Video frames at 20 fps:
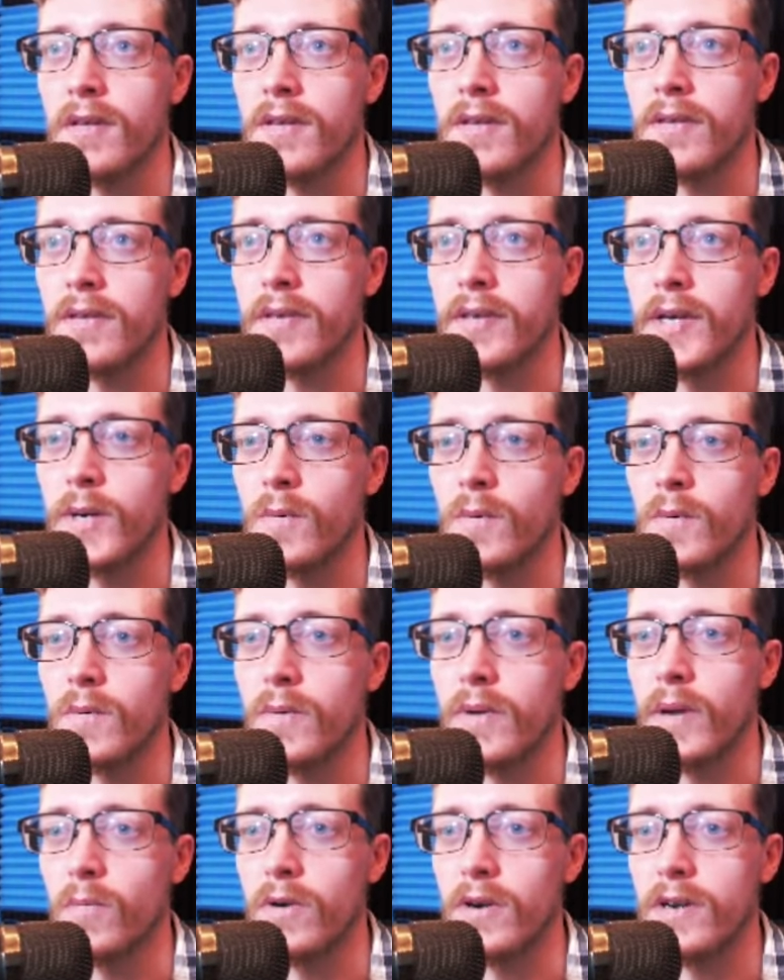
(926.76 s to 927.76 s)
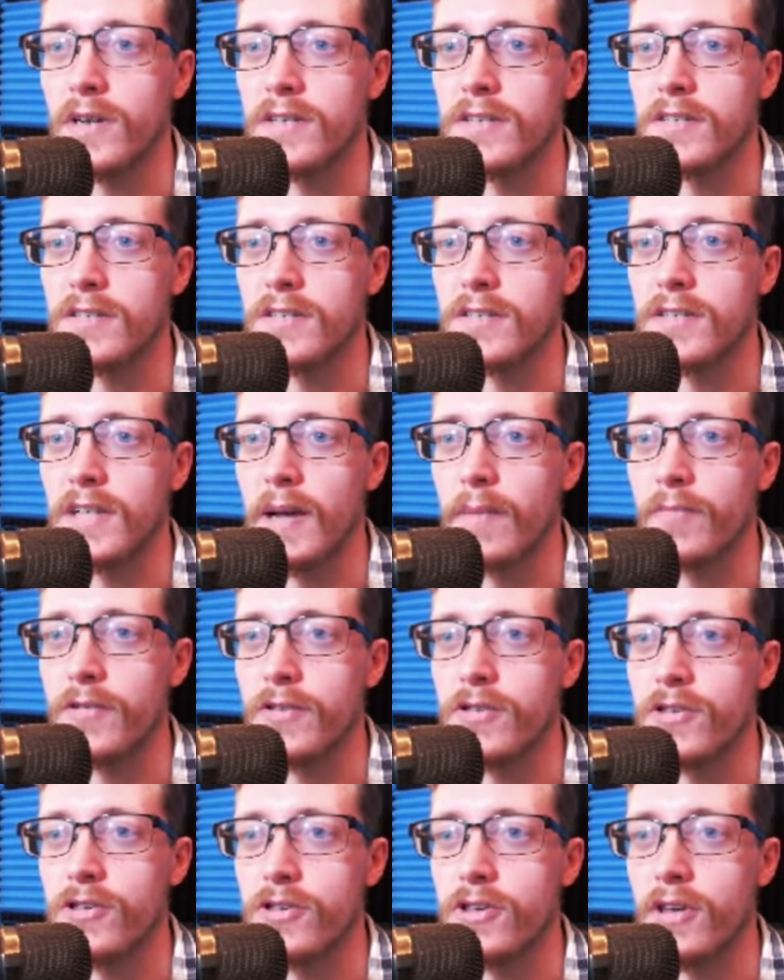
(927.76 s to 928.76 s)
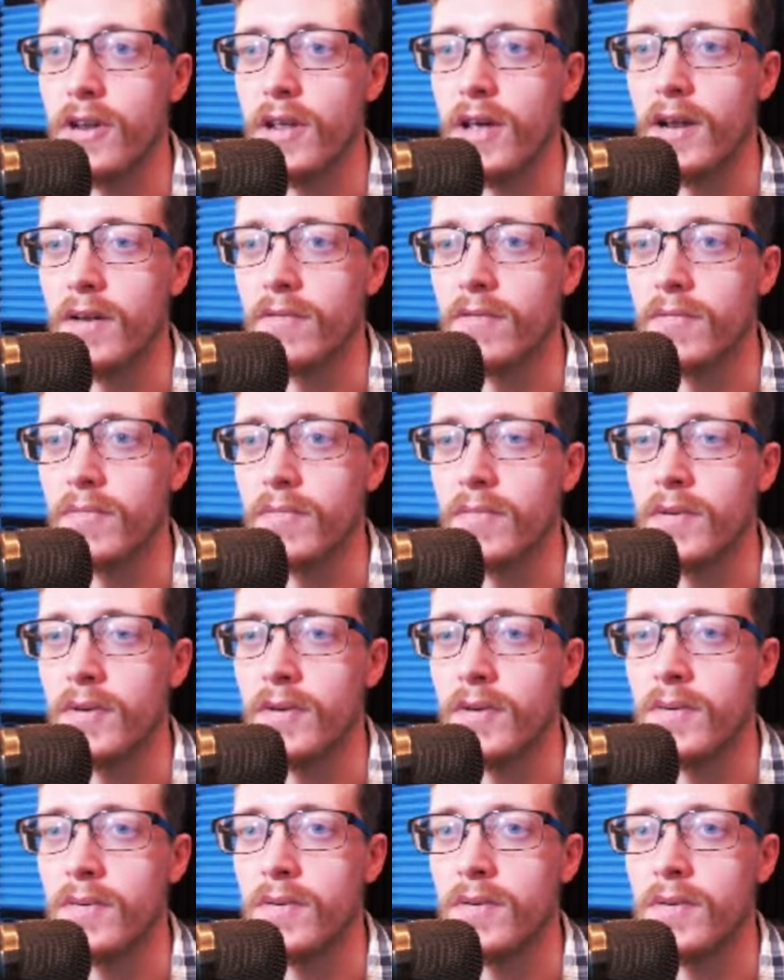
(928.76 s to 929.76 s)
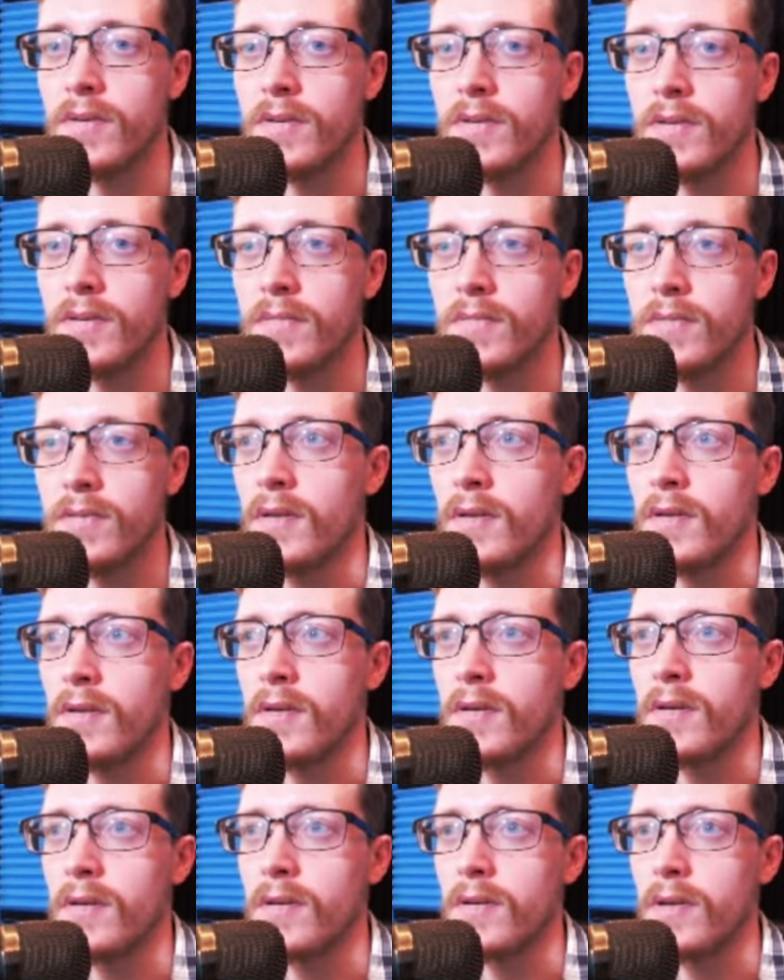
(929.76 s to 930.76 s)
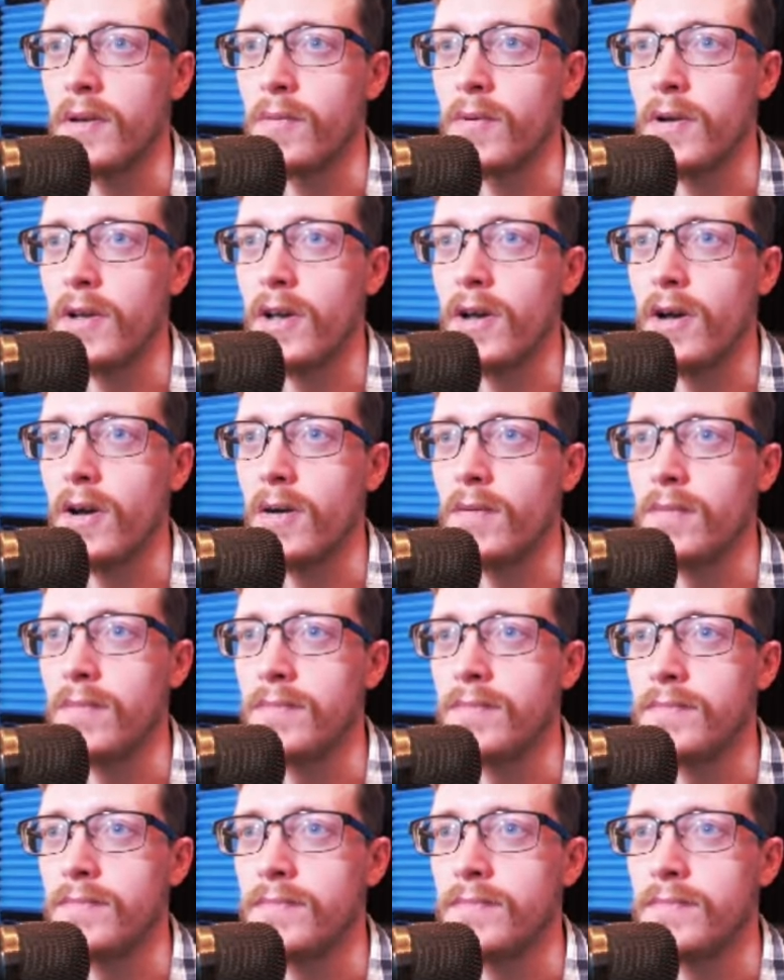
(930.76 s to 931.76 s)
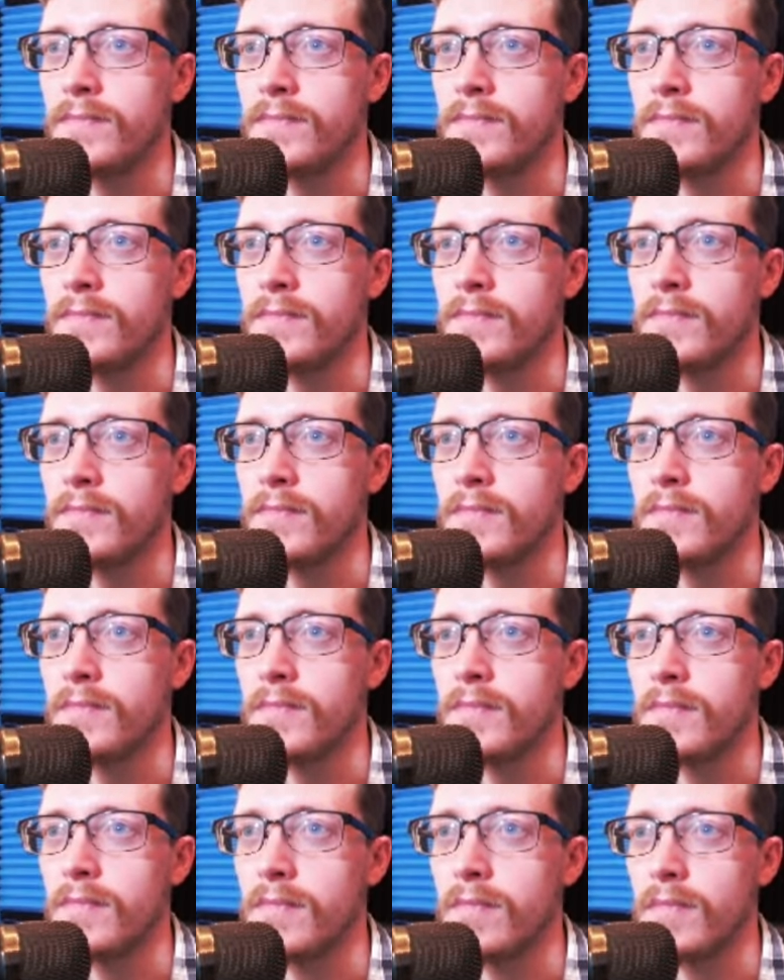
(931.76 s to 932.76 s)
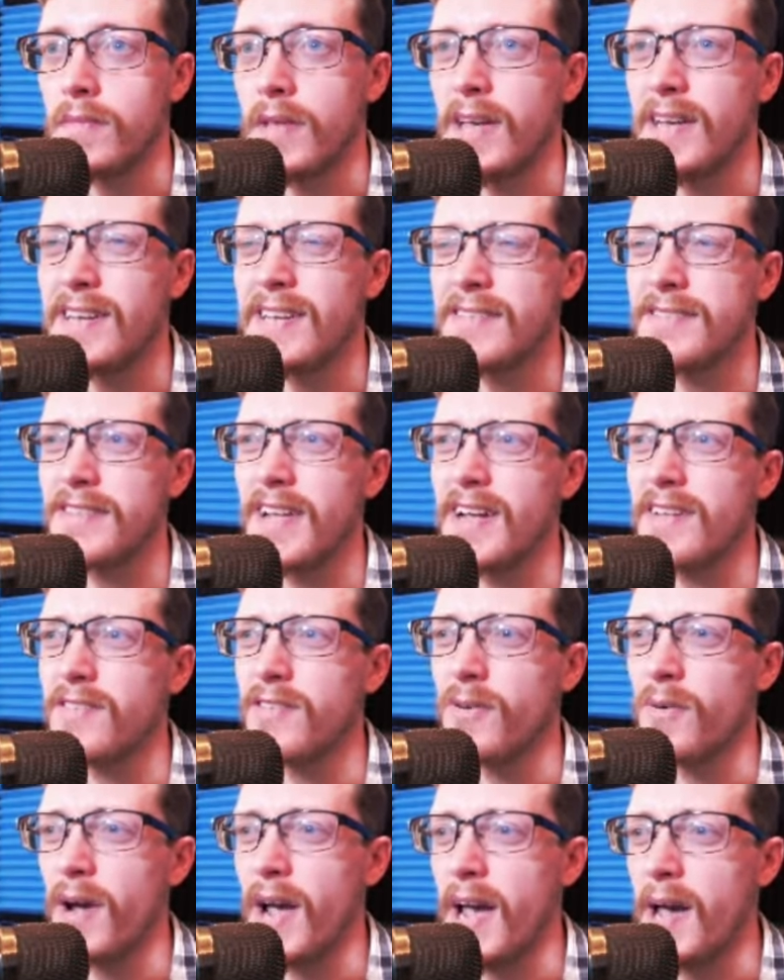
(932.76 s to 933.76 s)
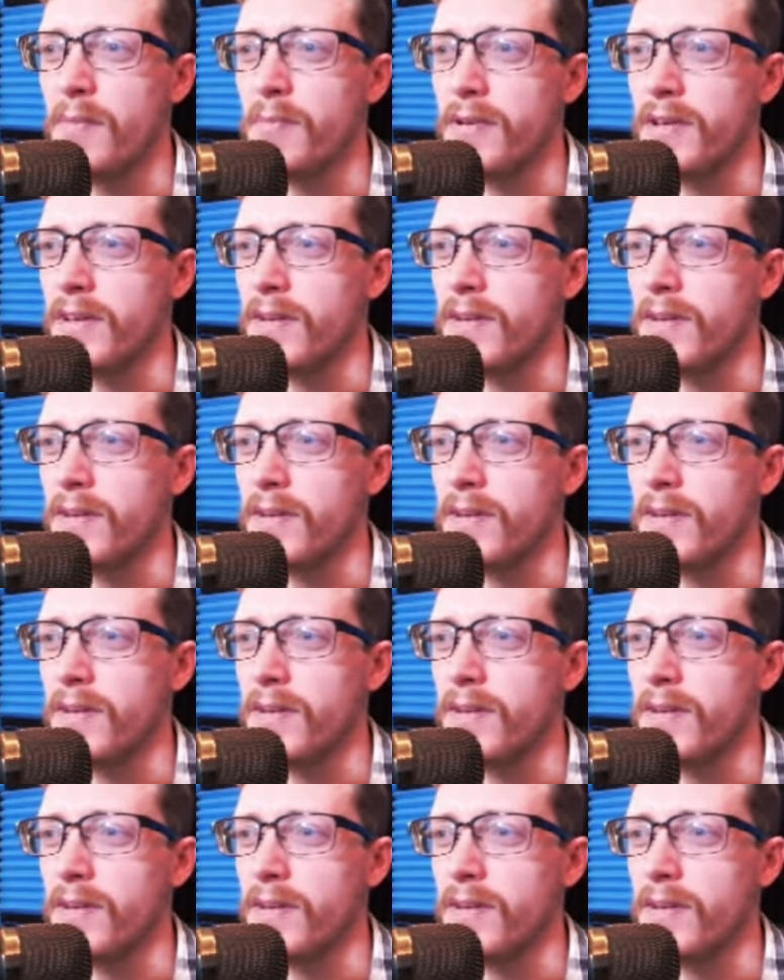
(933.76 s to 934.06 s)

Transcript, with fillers: Yeah, well, we're gonna slap the shit out of him. Here we go. Yeah, he's not too happy.